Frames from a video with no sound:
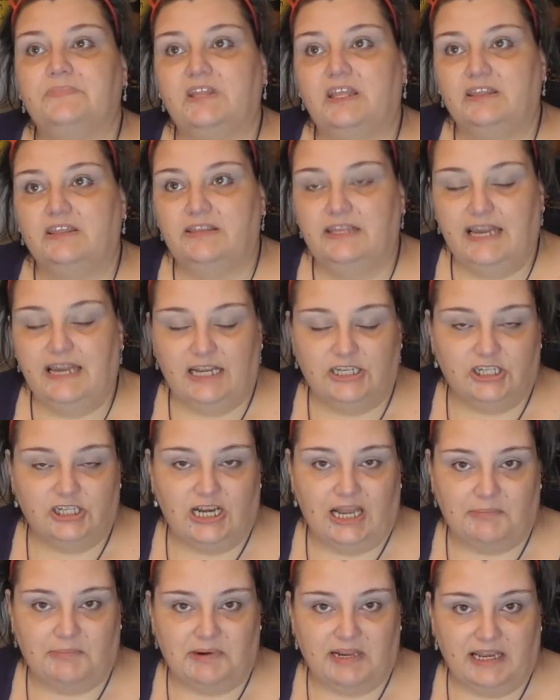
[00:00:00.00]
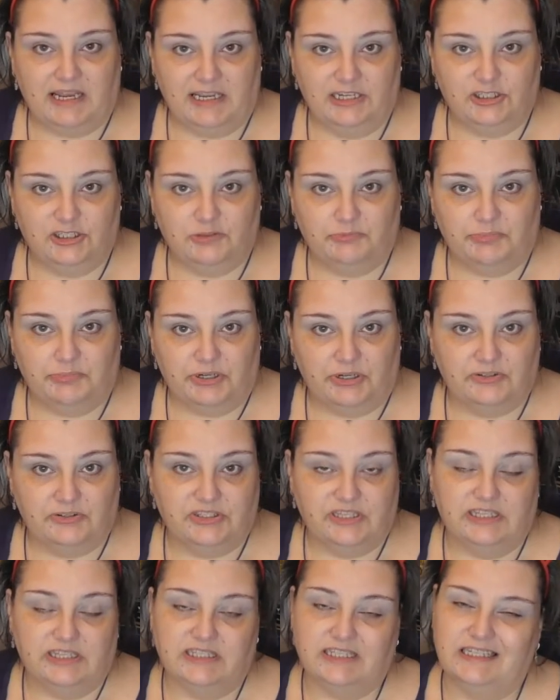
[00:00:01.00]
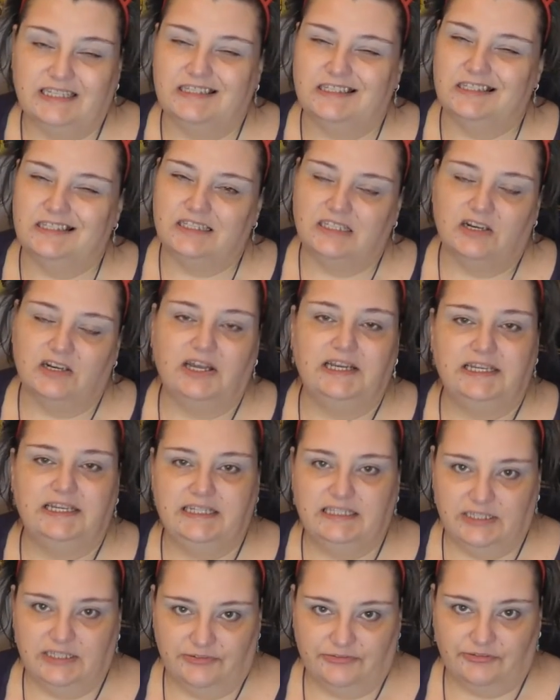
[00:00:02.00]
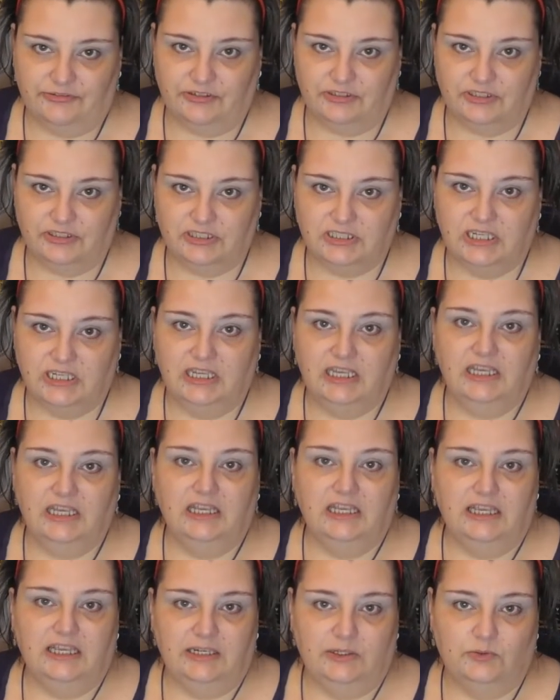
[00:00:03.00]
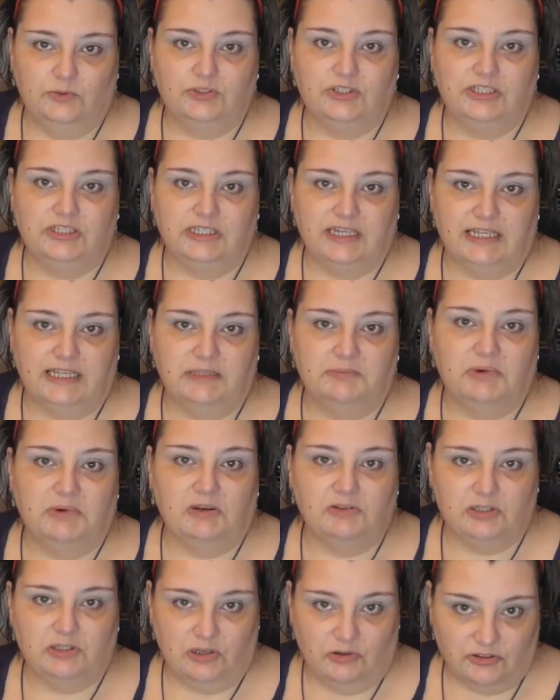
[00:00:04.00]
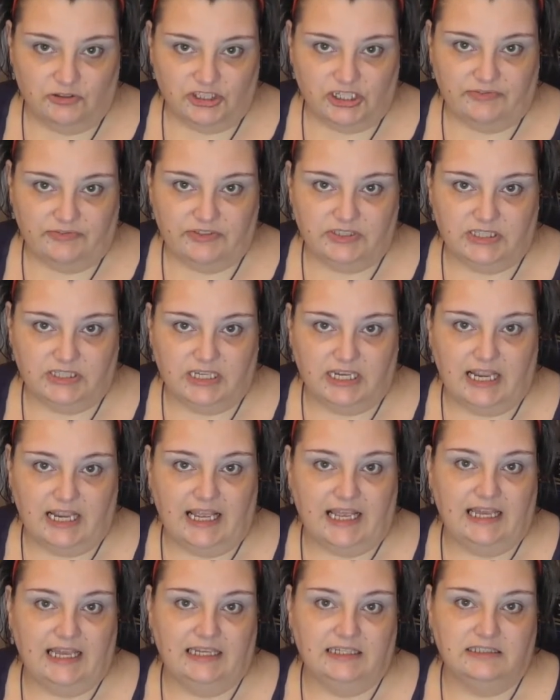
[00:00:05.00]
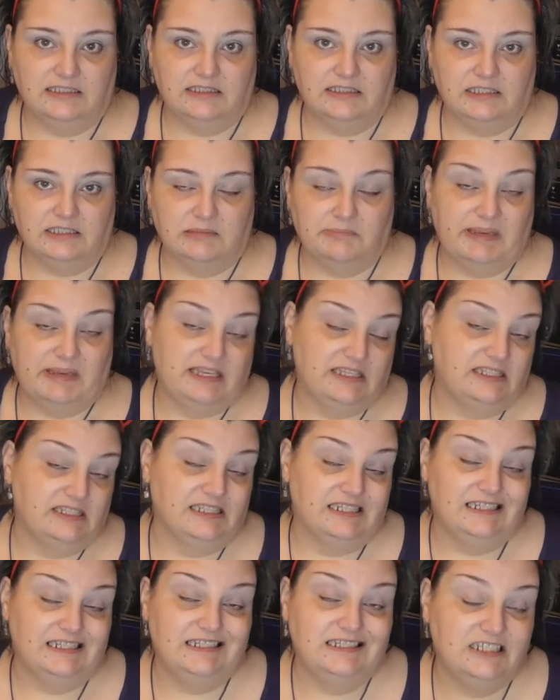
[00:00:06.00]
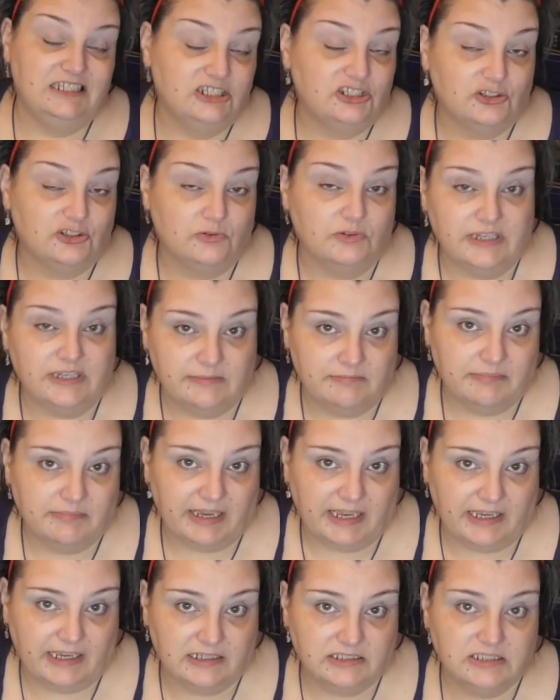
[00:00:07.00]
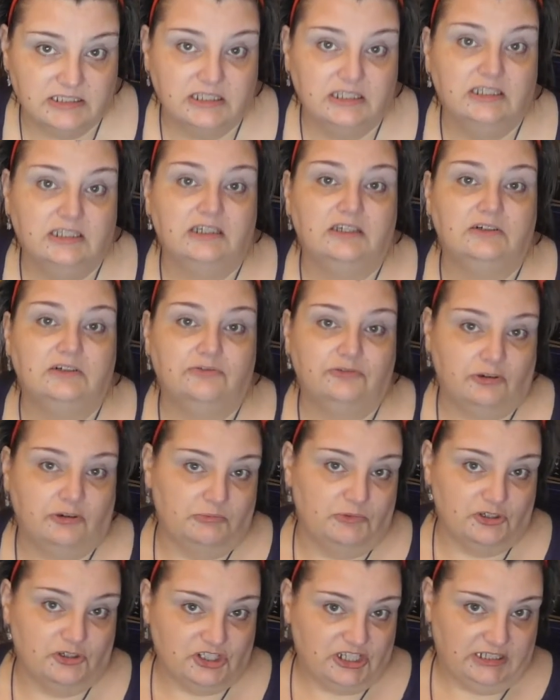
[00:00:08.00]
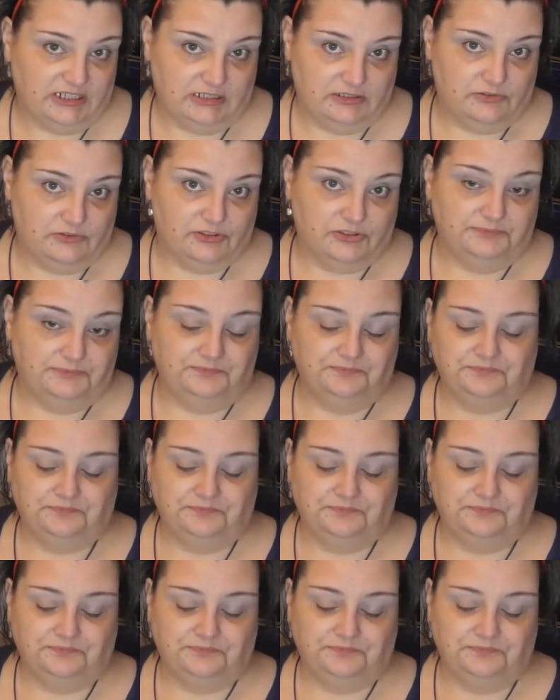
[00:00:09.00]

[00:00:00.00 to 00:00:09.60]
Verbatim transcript: the actual application process is slightly different in order to get the most longevity and the best initial impact from your shadows.